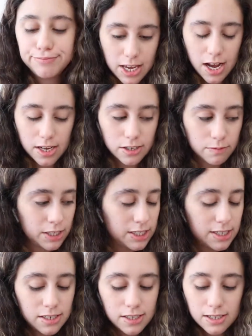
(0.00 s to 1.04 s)
Yeah, so I'm gonna
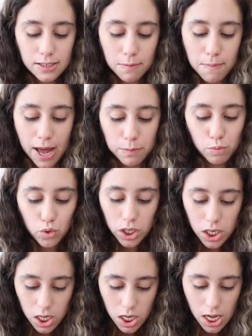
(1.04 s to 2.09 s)
listen to some Bad
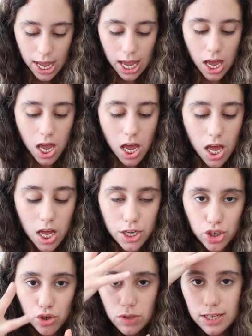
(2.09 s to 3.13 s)
Bunny
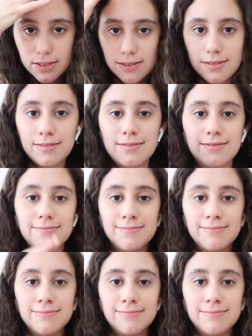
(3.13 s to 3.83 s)
and do this.